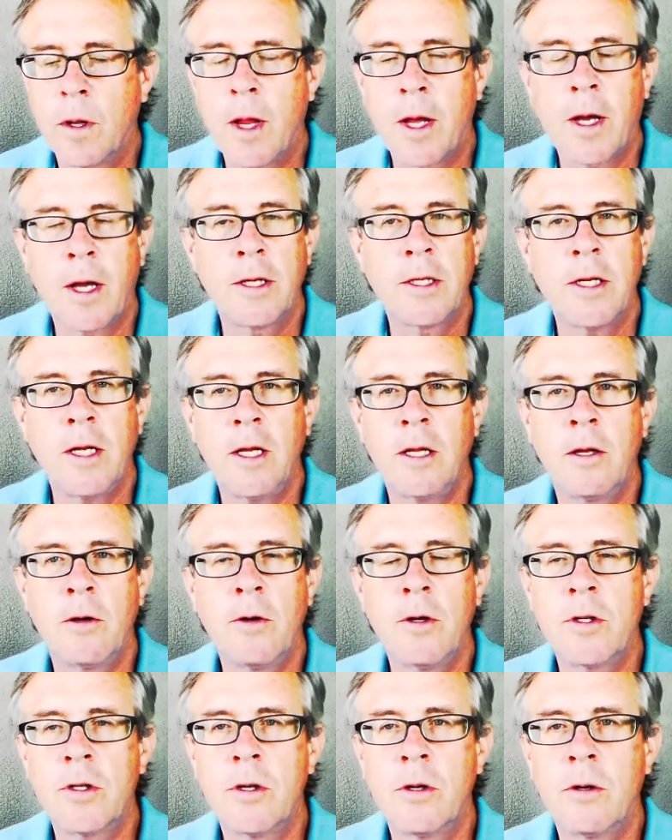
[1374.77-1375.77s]
Like I say,
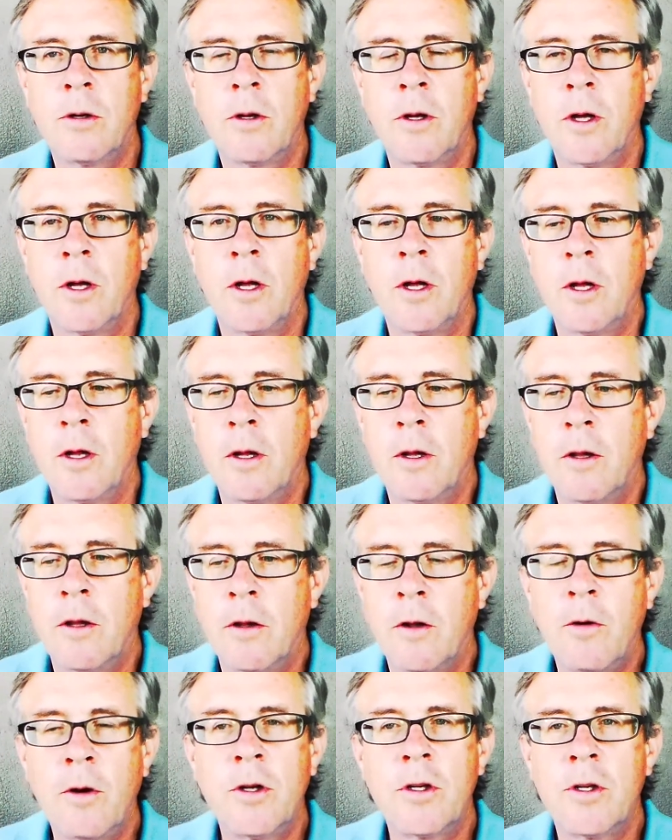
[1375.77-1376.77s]
there is no,
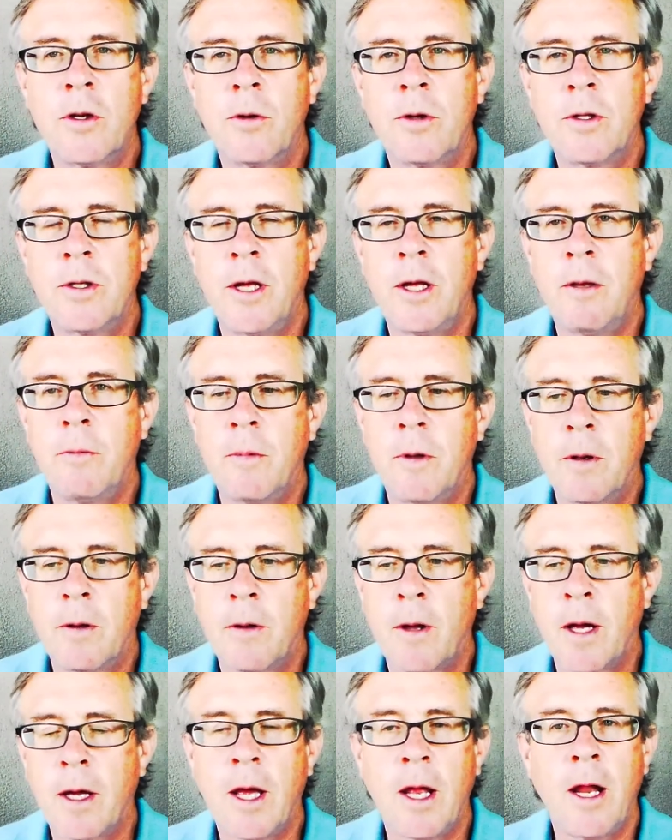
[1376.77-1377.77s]
there is no attainment.
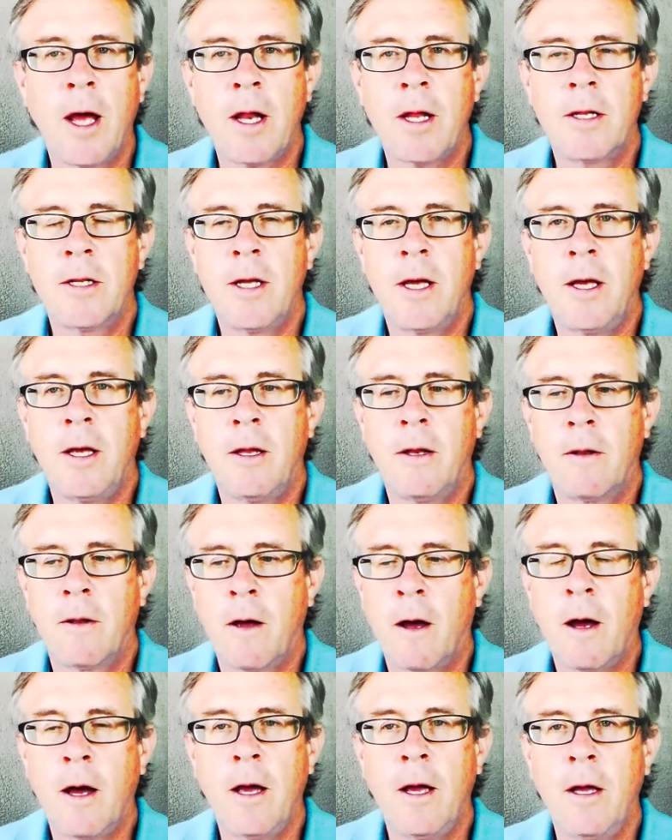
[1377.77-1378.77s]
I cannot attain.
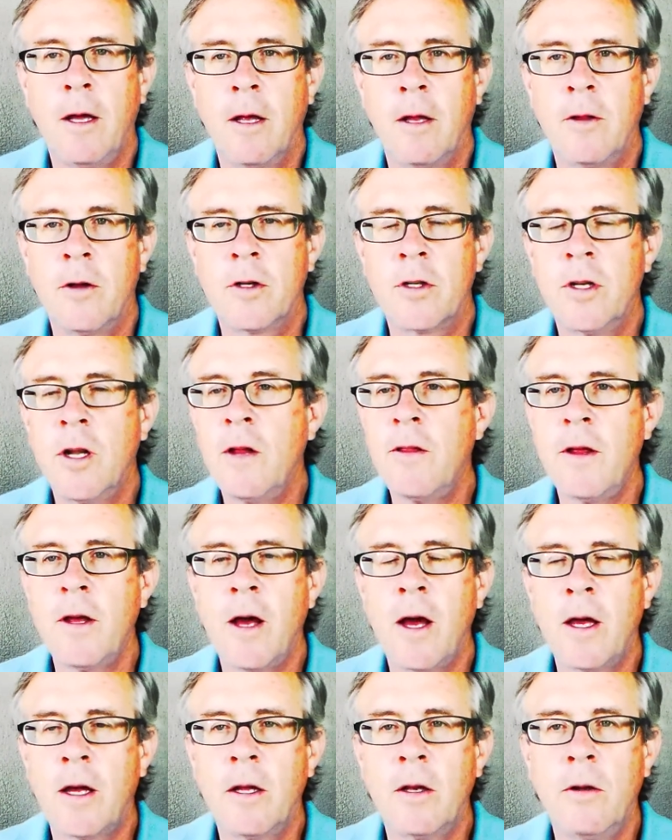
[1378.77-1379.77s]
I there's
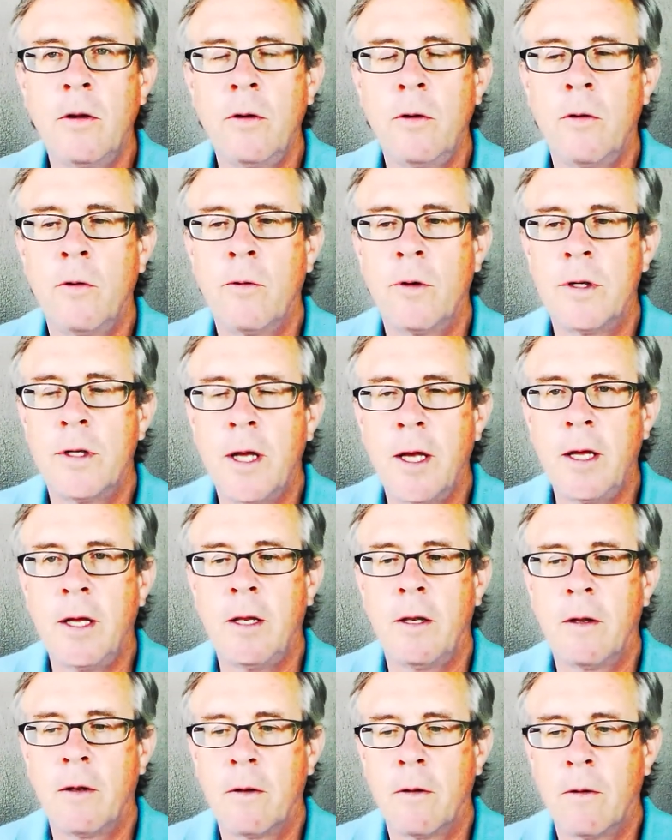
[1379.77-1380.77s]
nothing I can do to
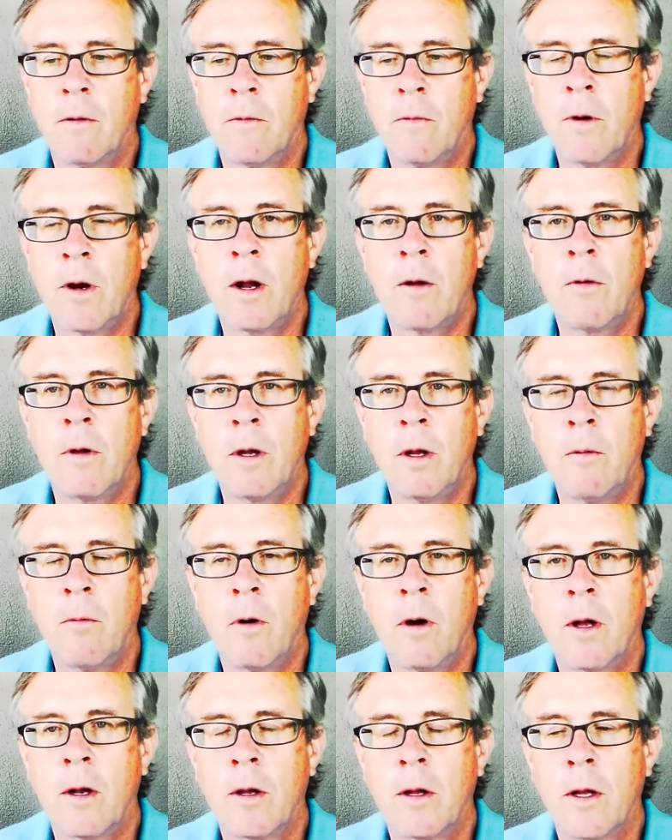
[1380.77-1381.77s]
attain what I really
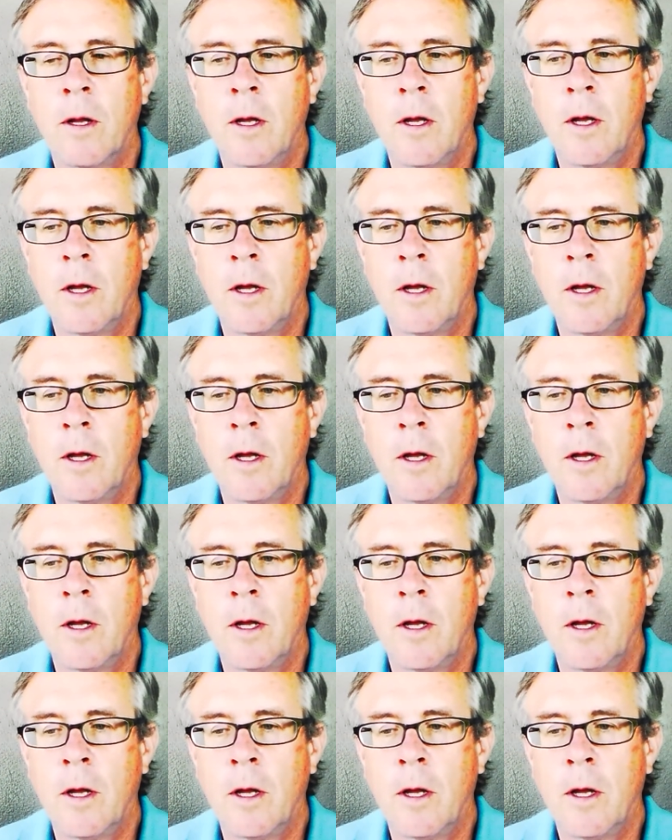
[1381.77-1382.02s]
want.